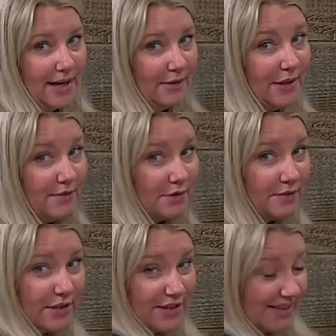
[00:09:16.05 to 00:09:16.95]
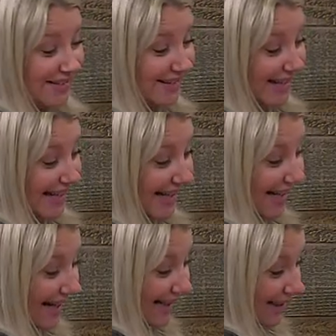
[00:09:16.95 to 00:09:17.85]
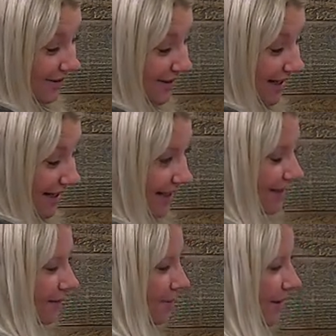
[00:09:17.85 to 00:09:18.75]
I don't even know if you can see it on your tiny little